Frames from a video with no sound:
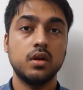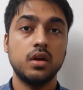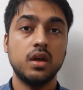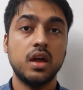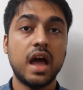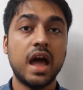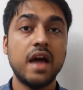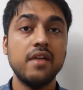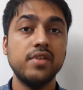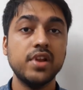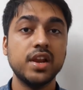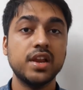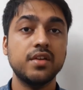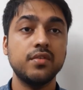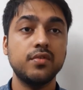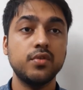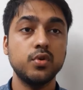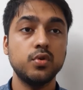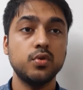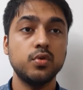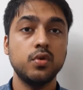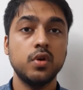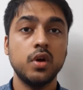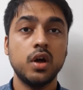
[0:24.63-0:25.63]
I will give
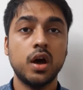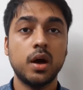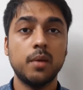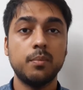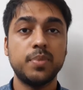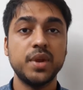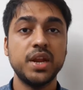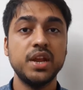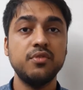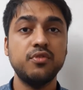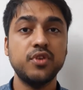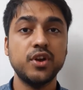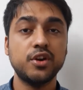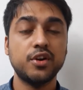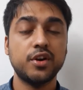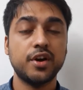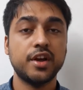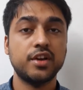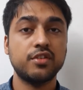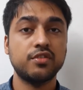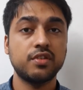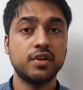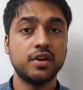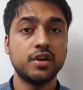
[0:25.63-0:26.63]
you a brief
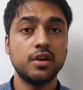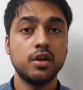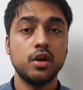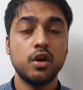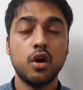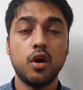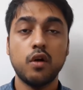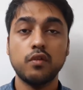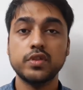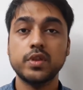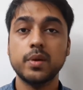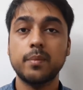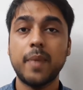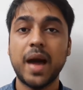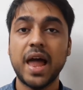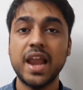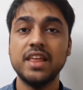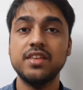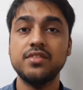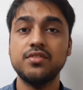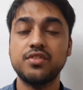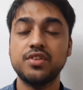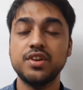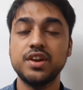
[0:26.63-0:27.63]
introduction of the
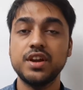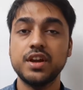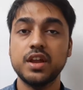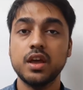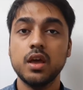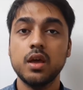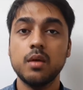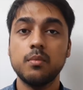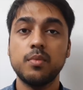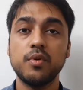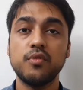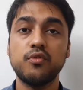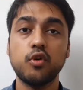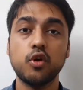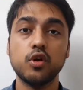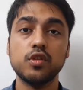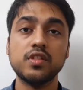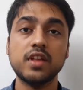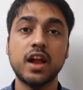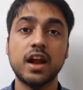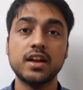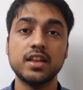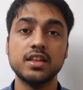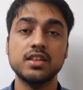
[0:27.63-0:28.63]
balance sheet before
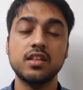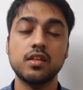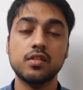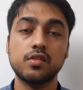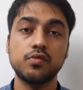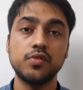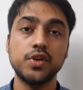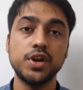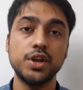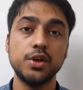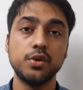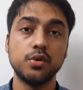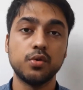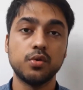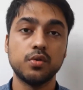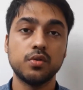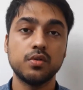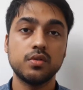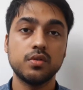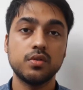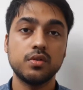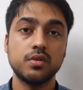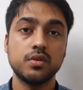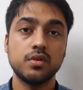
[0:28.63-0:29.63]
starting this video.
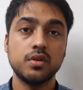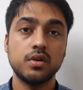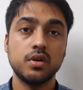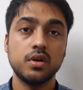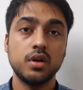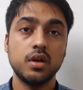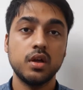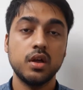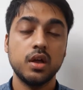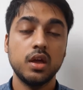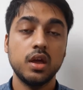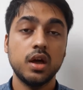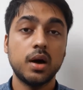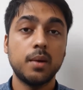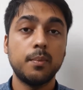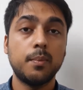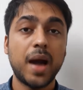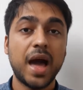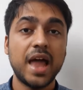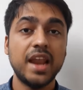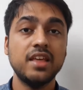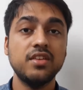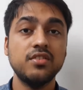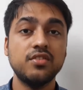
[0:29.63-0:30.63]
A
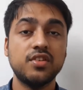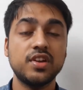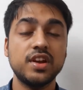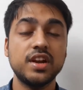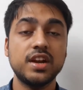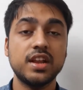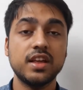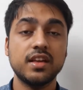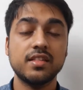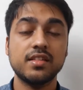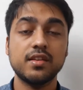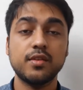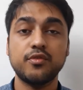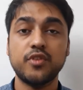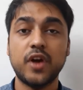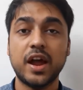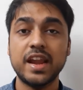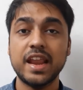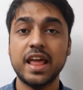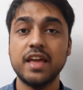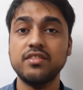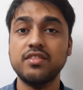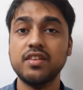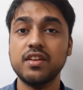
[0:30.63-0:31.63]
balance sheet is a
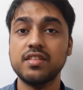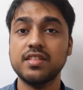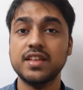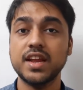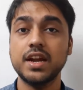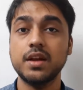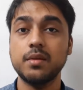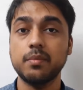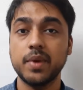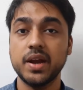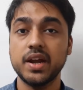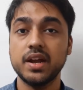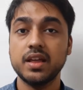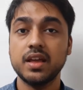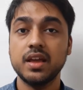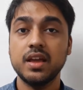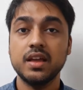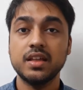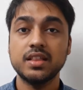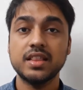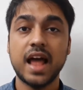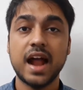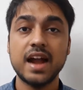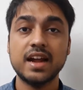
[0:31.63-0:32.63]
financial statement
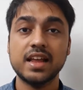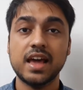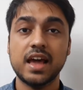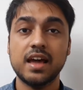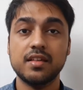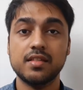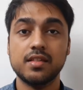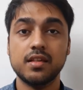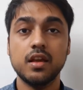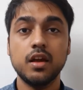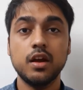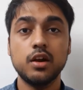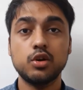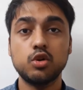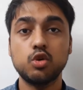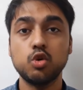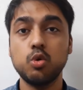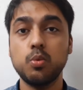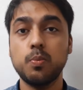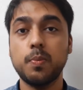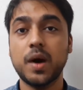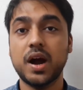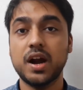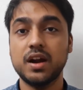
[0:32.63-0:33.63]
that has
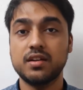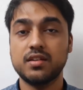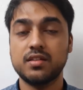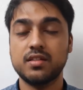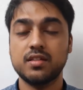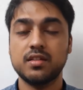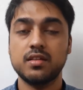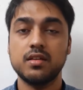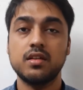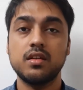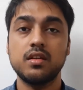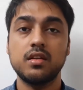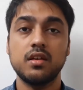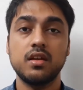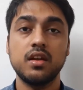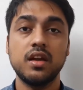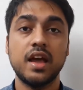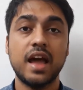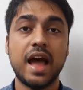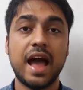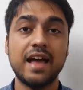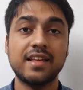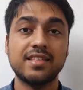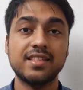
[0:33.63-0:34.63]
two parts,
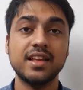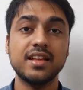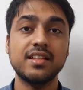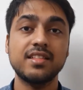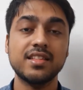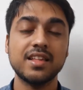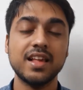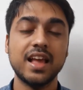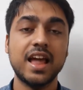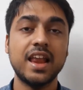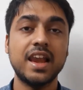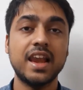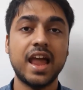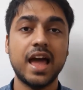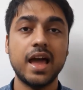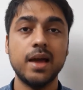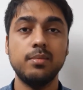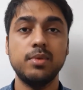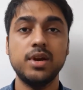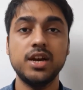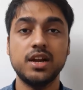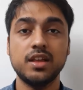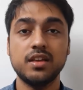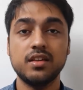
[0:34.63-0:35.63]
assets and
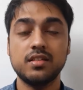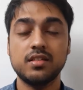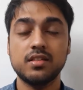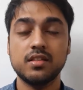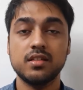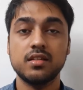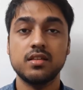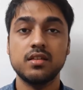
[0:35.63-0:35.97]
liabilities.